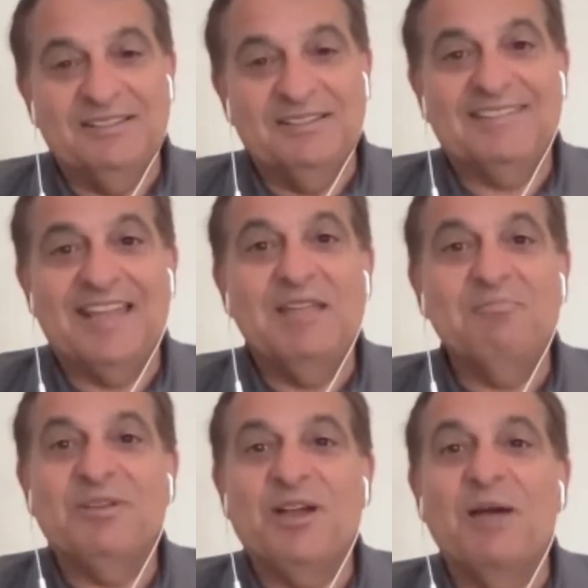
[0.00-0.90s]
the
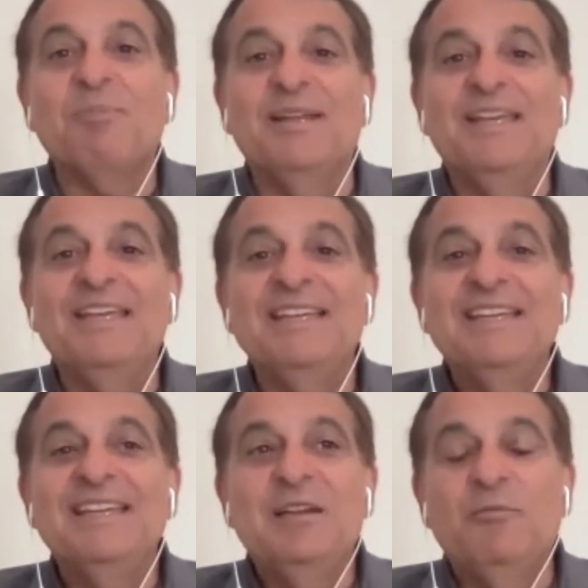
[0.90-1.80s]
same company,
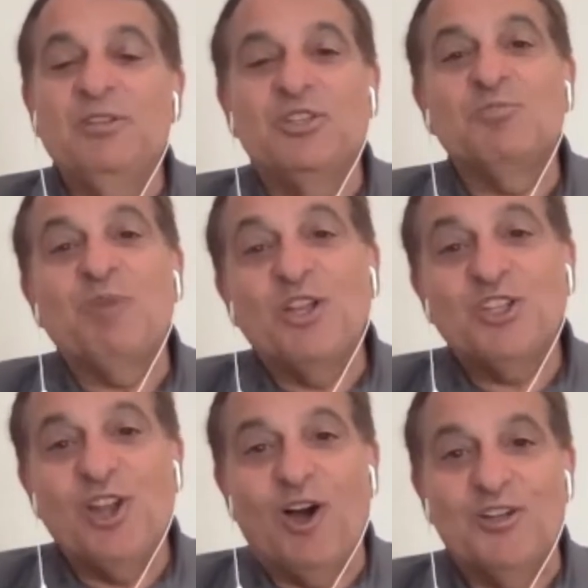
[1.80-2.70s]
which is much
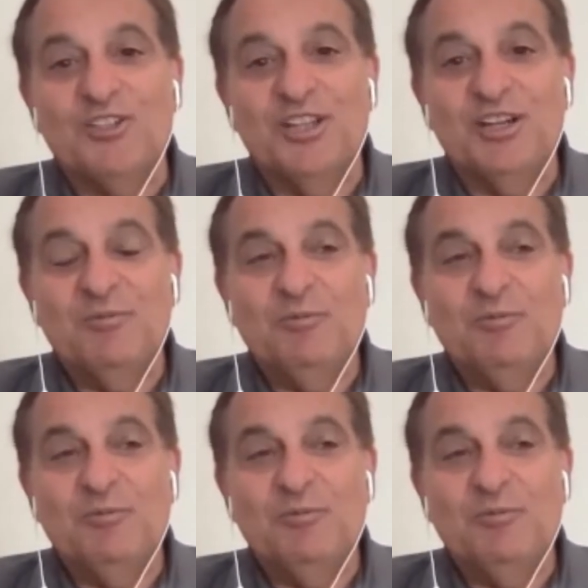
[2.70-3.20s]
larger.